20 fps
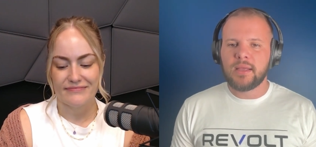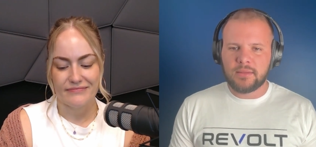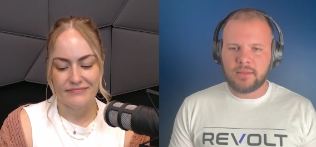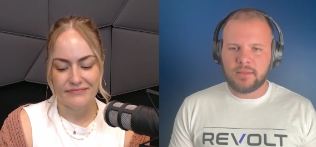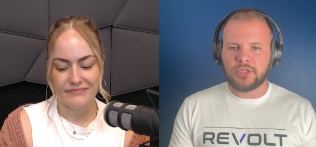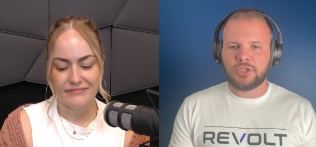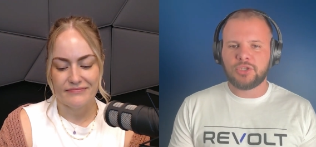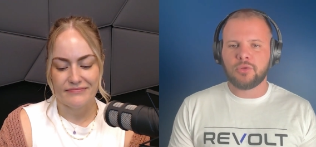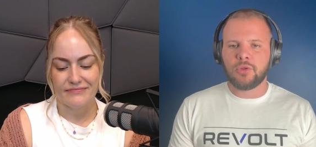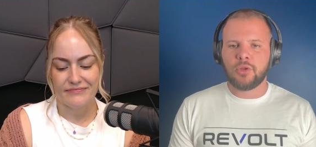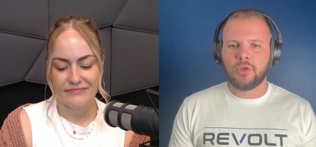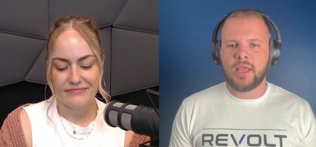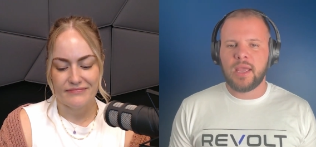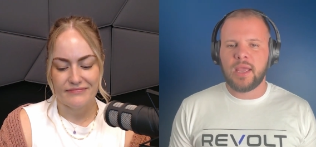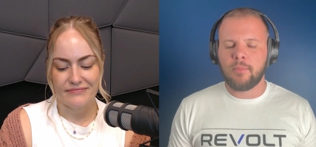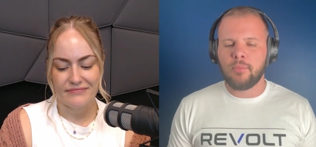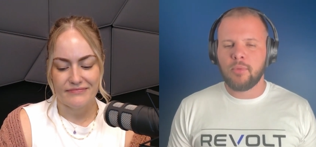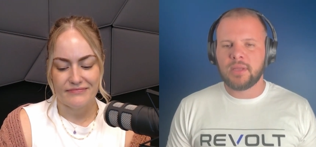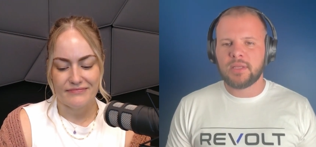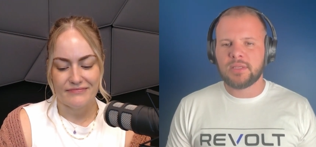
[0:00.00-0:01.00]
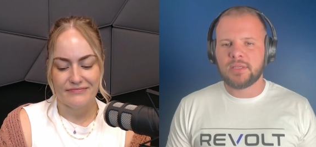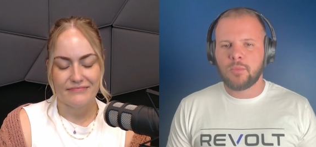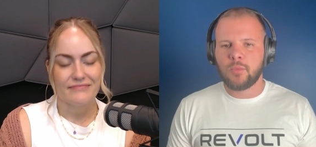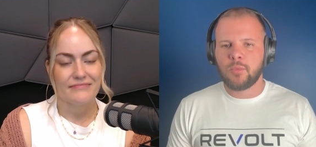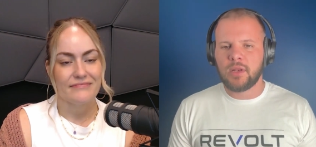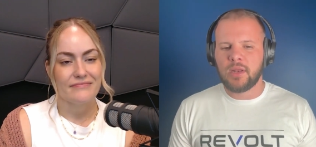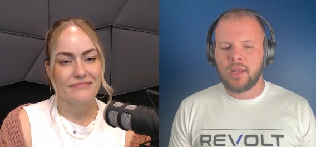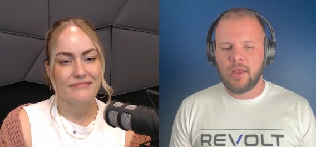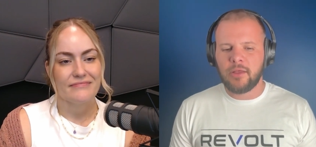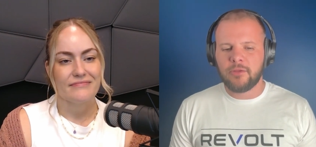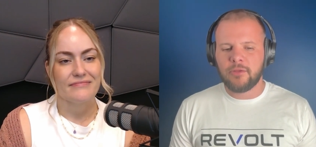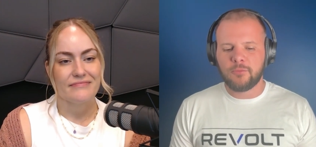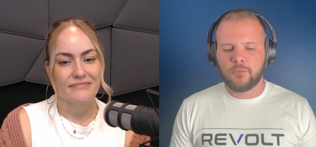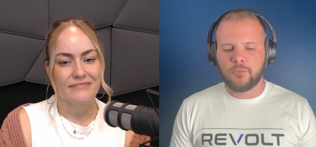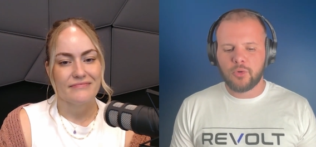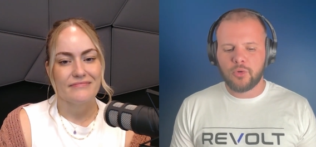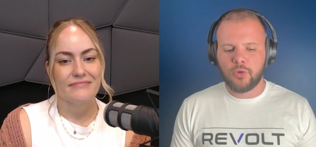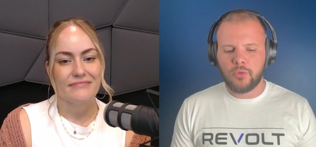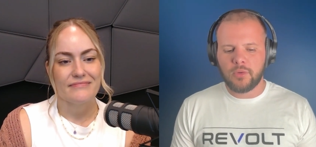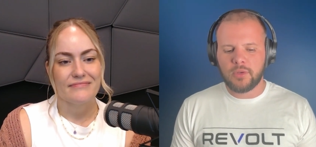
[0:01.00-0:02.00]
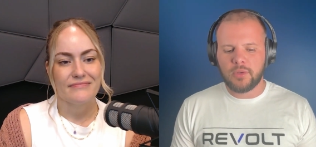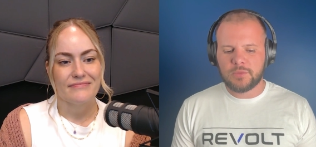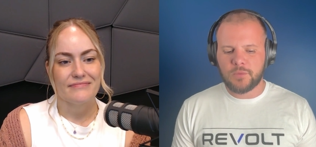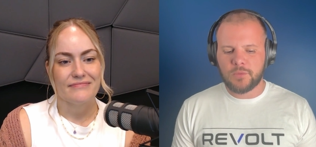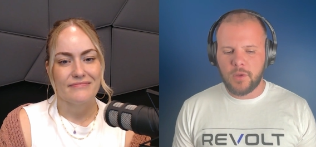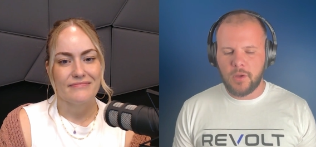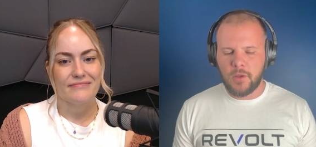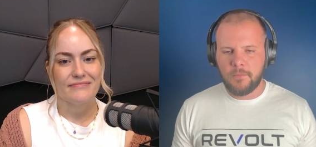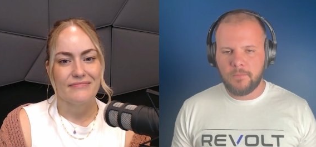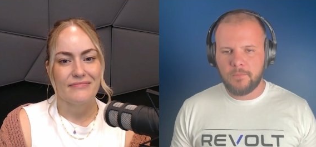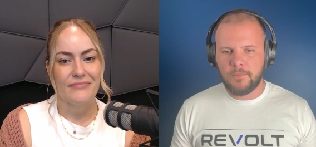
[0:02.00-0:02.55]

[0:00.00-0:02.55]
Speaker 1: that you look at bringing someone in house for recruiting as well.